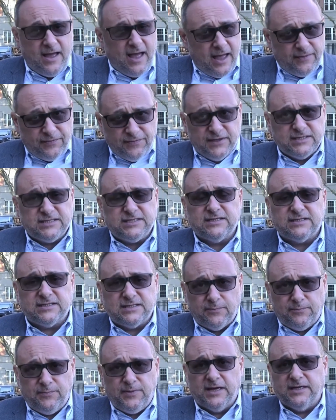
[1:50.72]
And this is
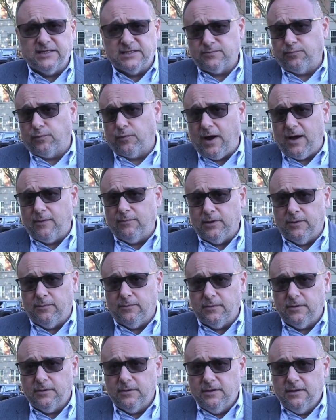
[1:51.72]
the biggest problem,
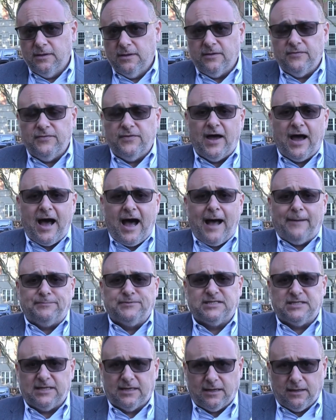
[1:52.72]
the
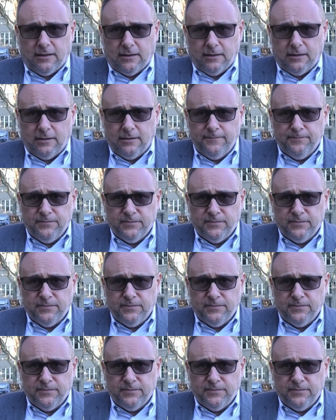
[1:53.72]
obstacle